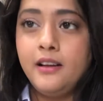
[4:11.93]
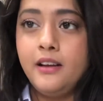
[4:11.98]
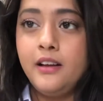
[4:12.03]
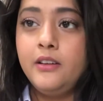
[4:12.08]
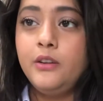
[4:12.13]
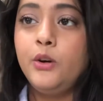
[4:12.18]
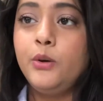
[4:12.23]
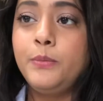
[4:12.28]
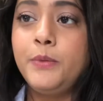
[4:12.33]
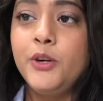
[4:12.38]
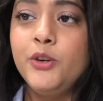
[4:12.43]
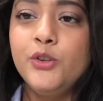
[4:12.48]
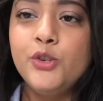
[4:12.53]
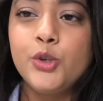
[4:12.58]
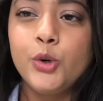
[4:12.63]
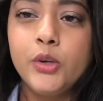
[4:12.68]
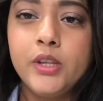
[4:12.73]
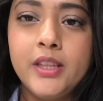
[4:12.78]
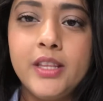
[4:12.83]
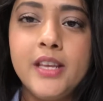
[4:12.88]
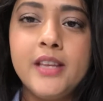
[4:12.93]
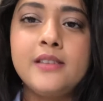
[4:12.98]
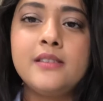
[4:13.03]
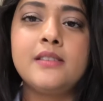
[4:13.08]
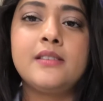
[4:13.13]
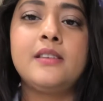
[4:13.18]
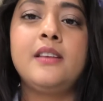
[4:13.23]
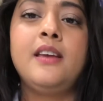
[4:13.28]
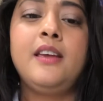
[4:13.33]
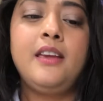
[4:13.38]
I hope you enjoyed
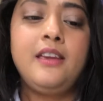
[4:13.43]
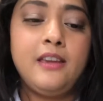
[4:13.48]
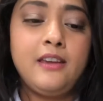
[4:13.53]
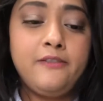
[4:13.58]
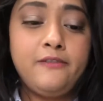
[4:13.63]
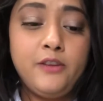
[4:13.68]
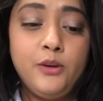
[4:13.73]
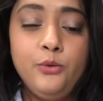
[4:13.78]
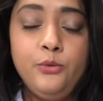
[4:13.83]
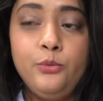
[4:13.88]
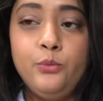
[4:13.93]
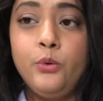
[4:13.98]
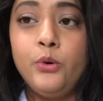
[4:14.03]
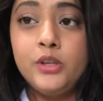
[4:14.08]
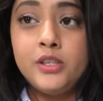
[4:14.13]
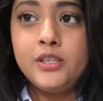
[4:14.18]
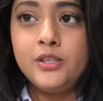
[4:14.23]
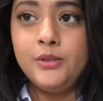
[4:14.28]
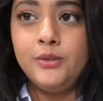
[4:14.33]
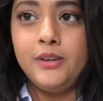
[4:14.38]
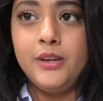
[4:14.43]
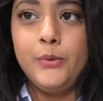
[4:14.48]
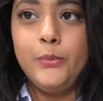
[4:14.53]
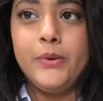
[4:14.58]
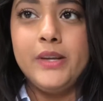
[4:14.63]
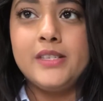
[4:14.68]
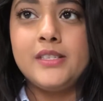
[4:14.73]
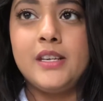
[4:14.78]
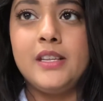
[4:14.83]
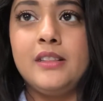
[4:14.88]
this. If you want to
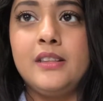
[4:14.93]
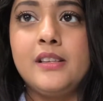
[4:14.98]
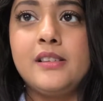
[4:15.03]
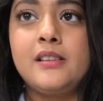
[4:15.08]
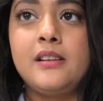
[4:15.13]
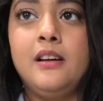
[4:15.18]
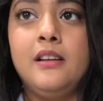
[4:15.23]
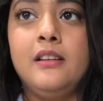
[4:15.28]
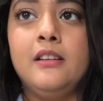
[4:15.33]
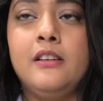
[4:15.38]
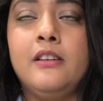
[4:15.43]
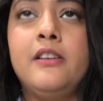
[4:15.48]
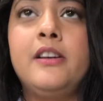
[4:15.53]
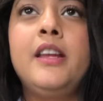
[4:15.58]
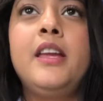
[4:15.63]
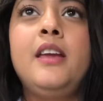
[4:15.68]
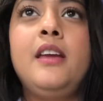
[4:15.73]
invest in this color,